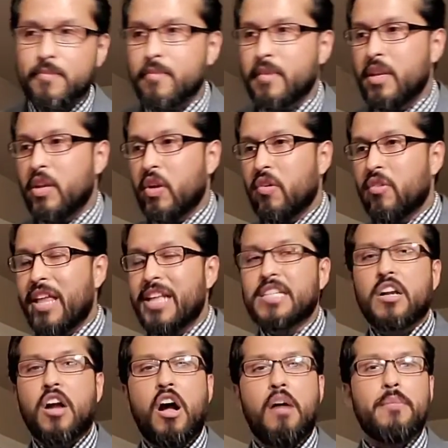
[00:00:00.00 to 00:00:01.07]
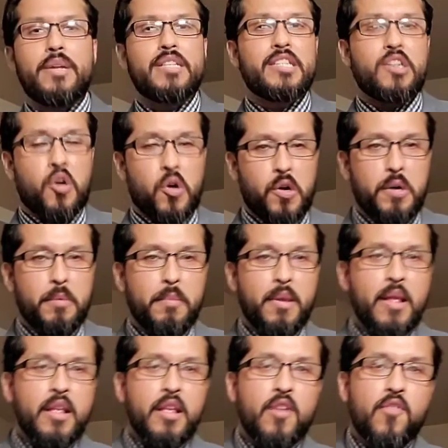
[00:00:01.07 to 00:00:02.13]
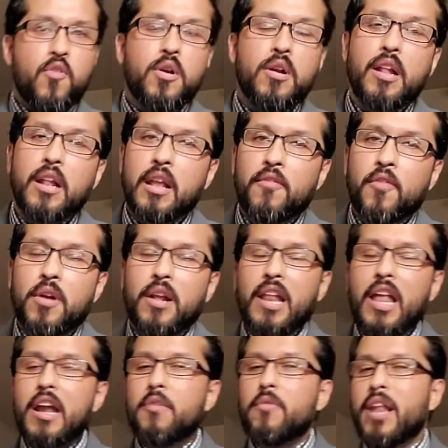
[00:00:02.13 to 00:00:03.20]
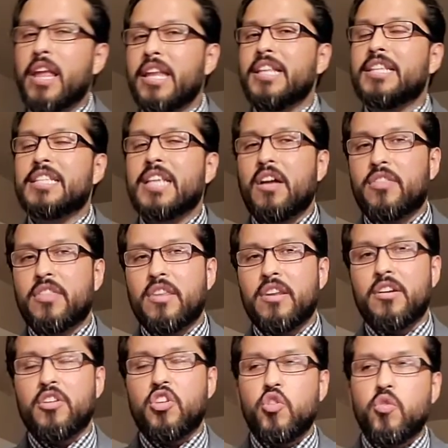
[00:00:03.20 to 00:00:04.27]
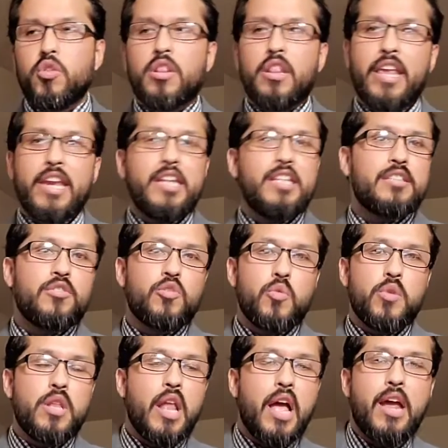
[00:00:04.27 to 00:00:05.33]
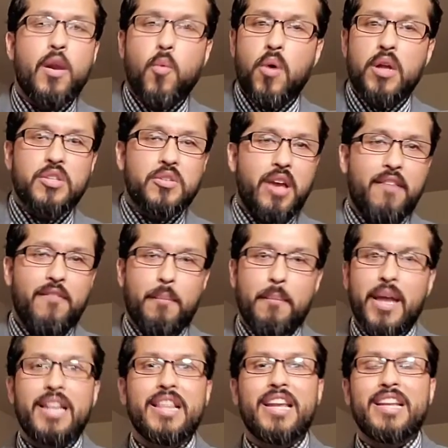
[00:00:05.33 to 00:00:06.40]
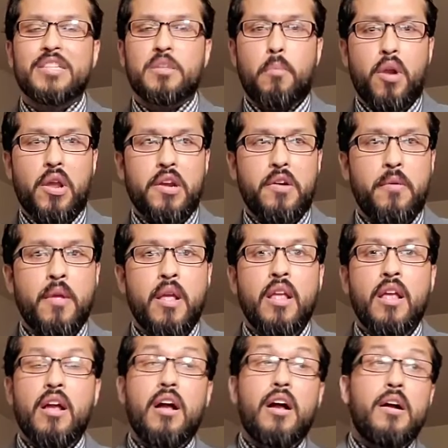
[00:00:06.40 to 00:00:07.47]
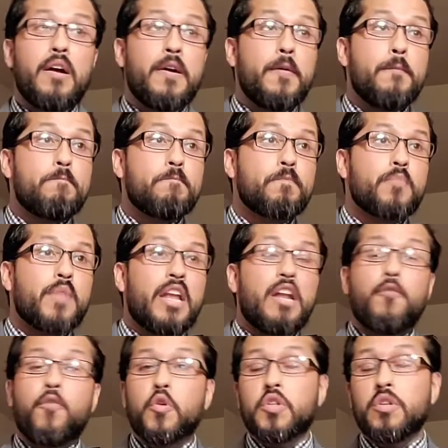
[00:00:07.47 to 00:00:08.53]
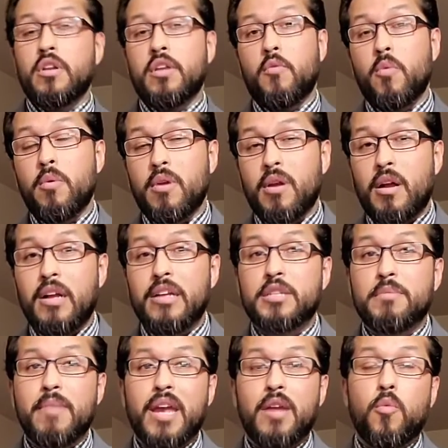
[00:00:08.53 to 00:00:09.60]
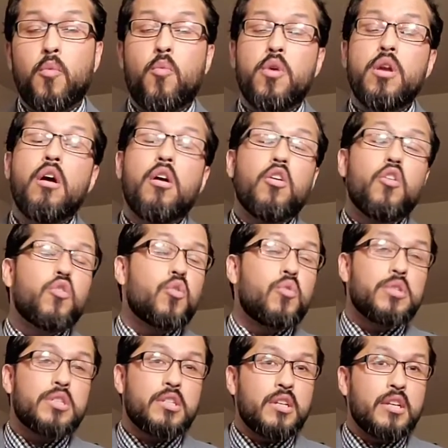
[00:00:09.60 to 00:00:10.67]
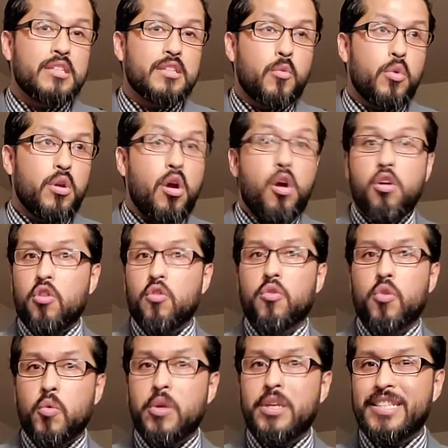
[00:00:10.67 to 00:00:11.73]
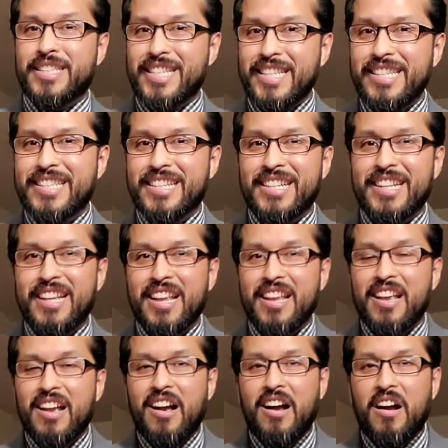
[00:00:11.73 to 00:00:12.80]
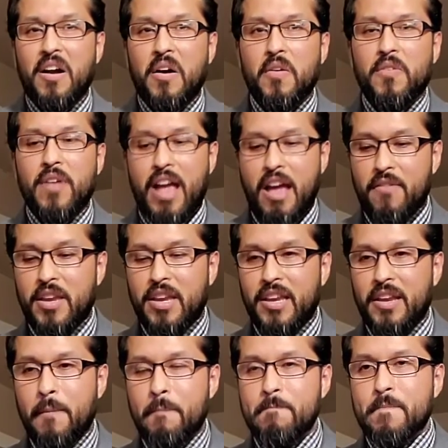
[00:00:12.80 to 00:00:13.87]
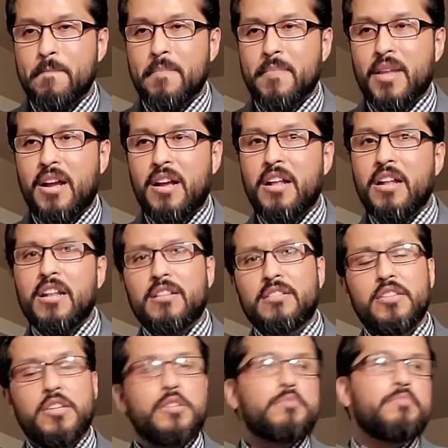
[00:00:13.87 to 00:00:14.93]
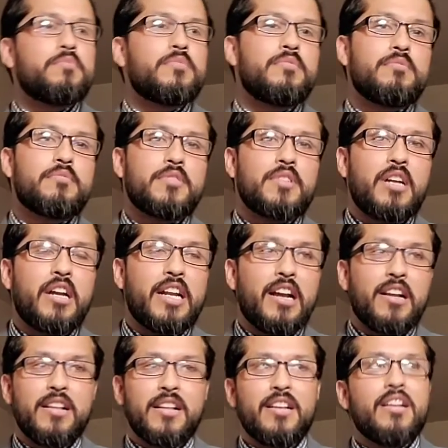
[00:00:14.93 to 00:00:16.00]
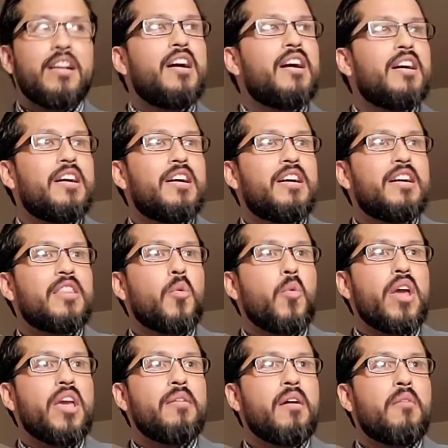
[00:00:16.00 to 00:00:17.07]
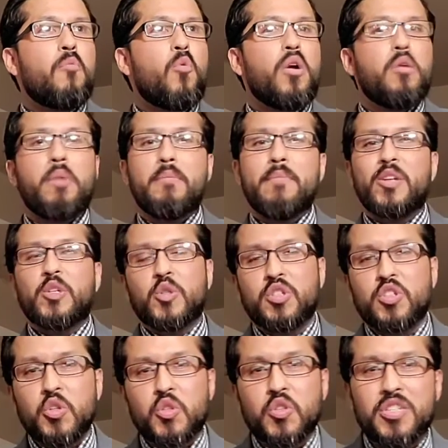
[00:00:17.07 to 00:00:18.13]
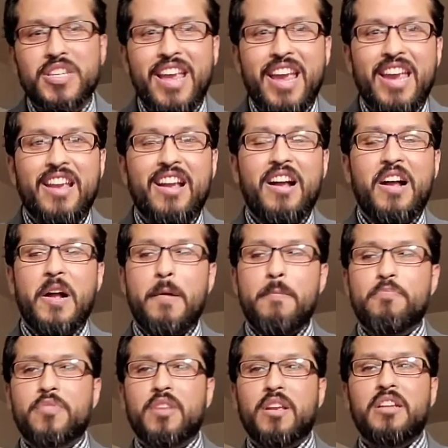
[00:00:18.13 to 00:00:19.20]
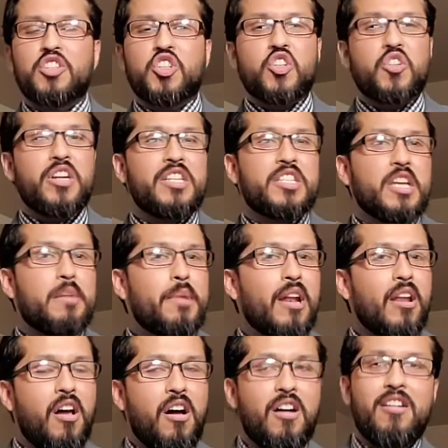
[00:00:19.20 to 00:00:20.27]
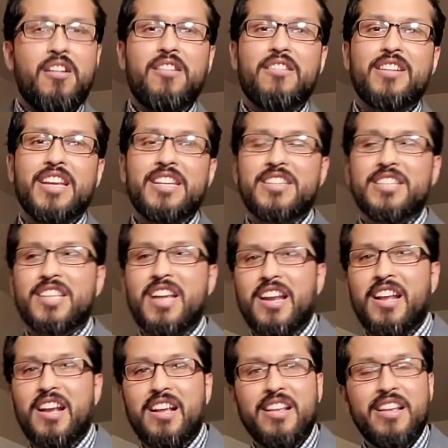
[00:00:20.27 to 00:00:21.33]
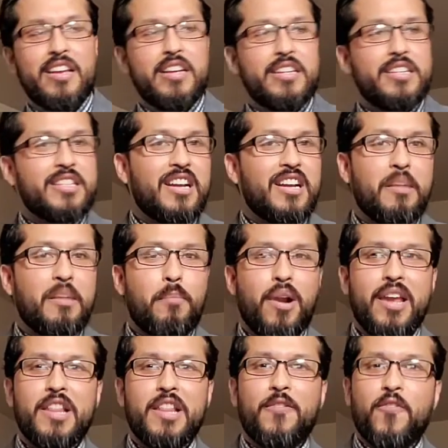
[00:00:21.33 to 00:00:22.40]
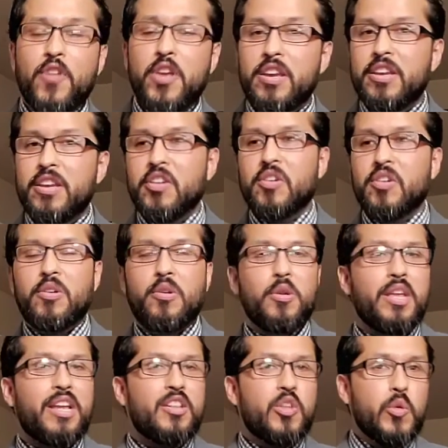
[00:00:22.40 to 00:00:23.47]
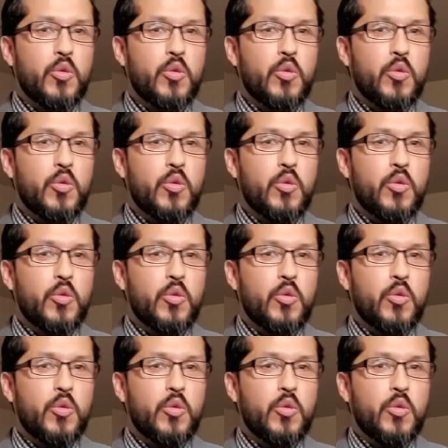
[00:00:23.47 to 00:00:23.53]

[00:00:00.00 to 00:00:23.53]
That's a common term for a lot of ladies out there. You ladies do not want to have a man that is a player, and unfortunately, us men, we all go through a season of having, kind of the way one of my mentors used to say, string some along and just kind of play the field and